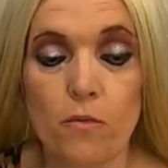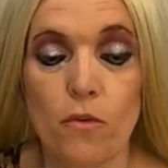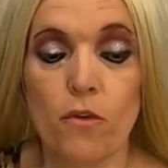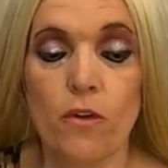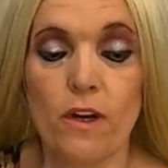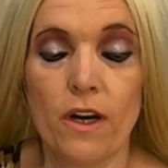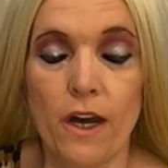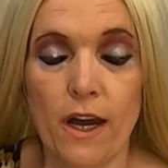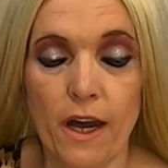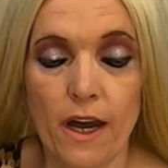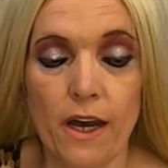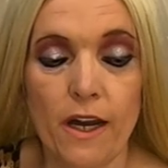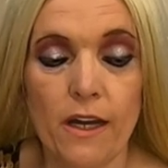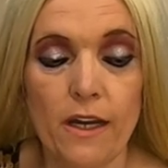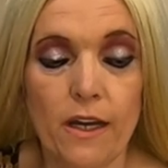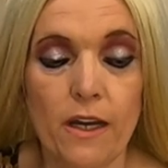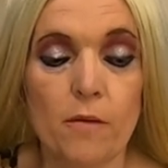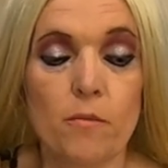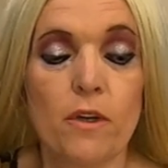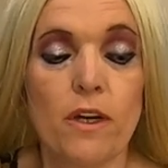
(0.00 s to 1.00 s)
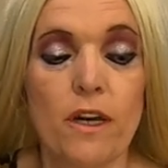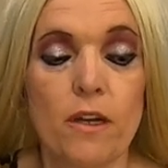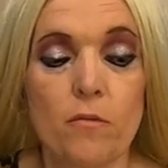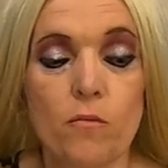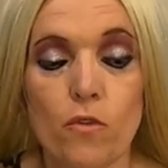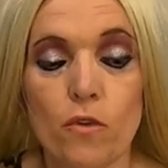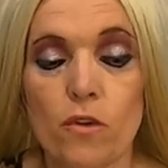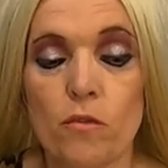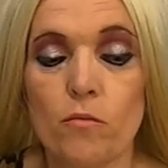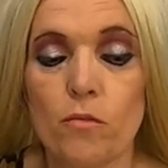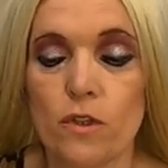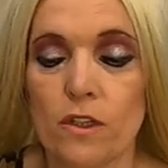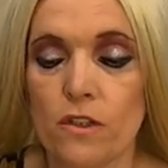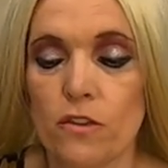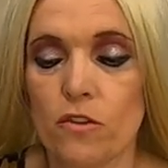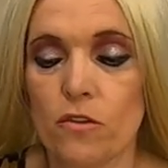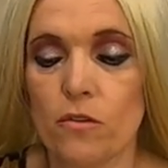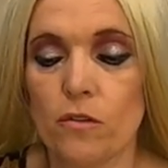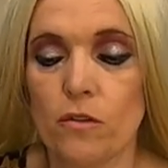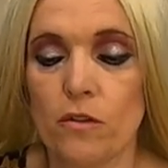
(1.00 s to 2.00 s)
or I am getting more and more
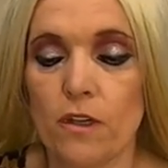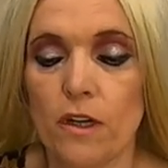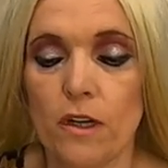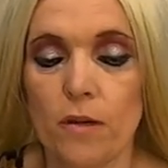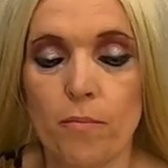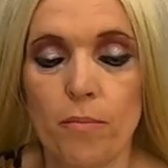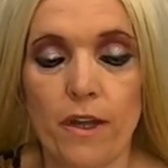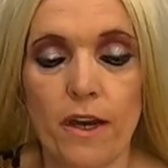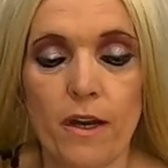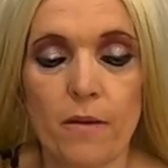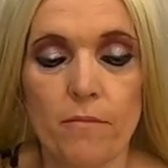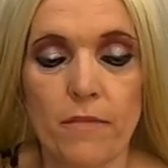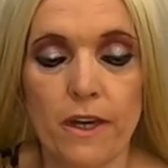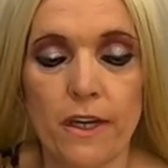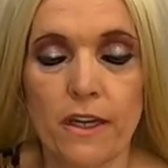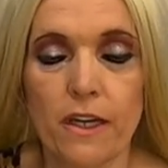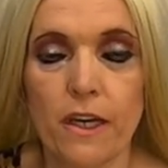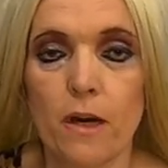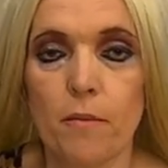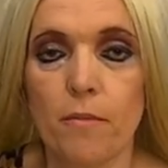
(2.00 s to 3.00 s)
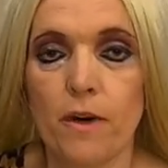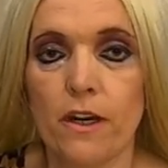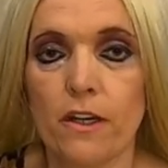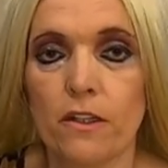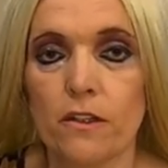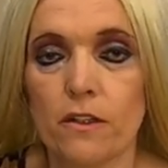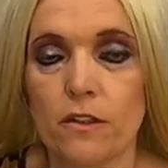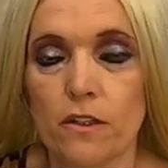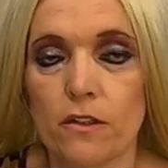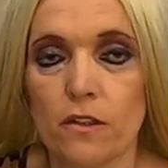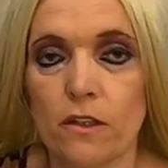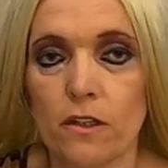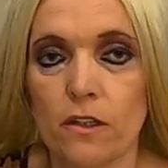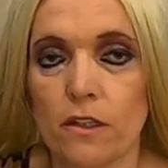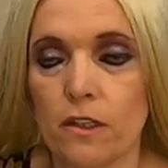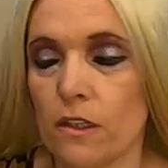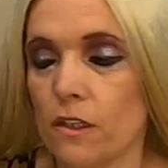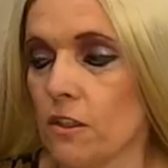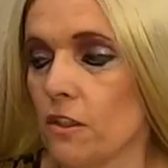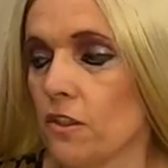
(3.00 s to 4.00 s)
into applying makeup,
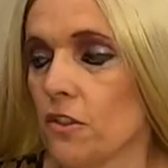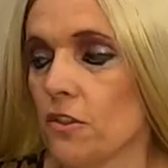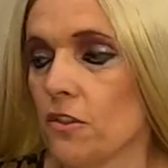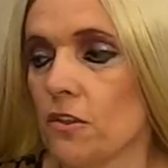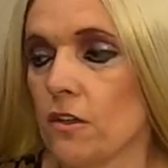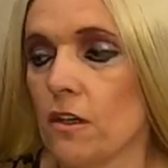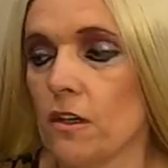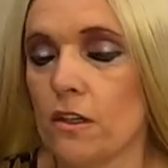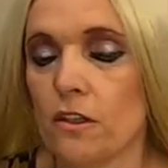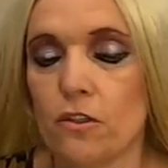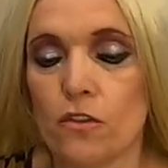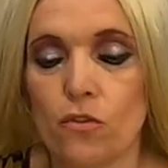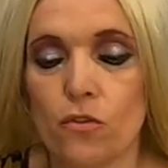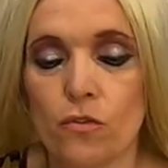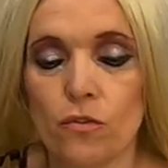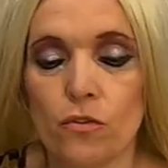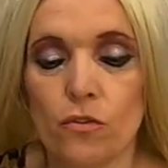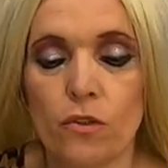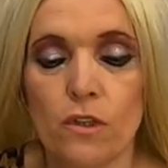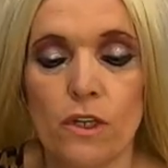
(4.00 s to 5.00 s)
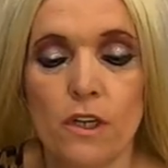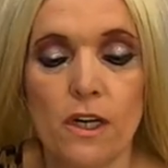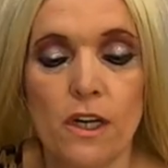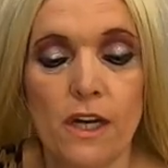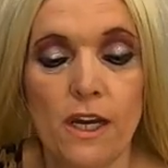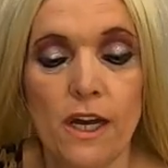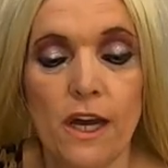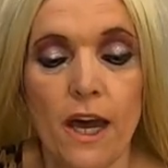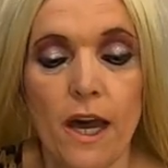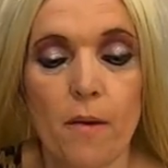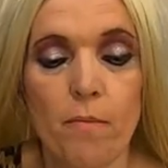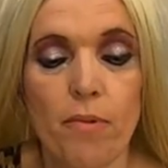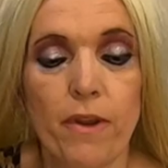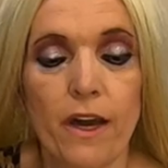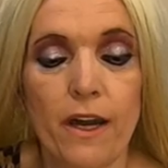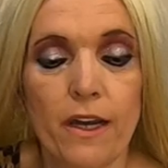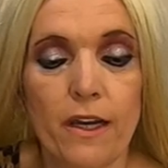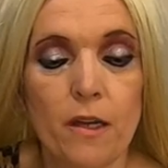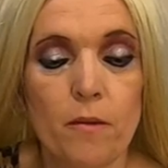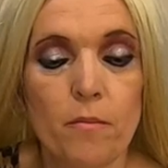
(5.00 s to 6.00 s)
I started to
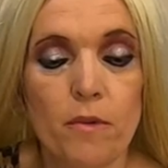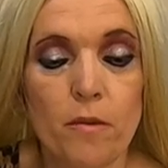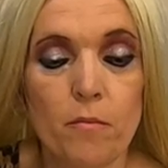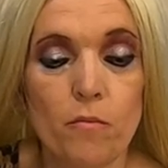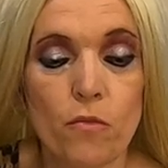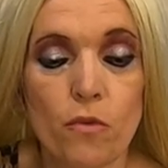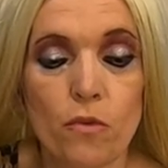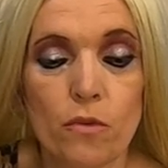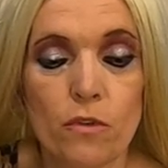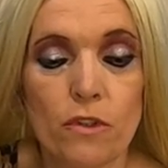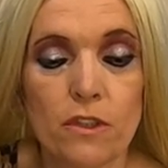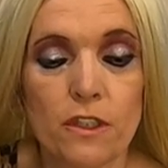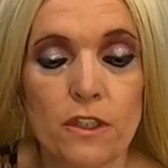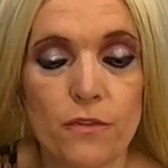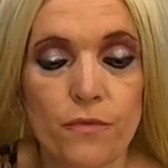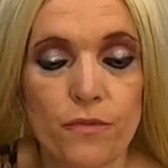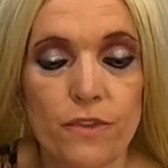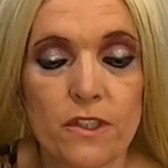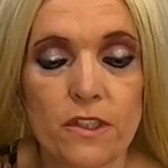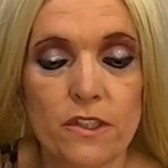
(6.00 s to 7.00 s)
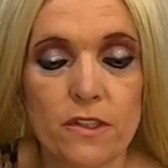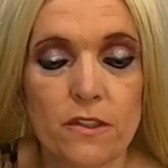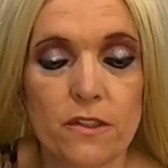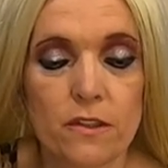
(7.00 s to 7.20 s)
apply a little bit more different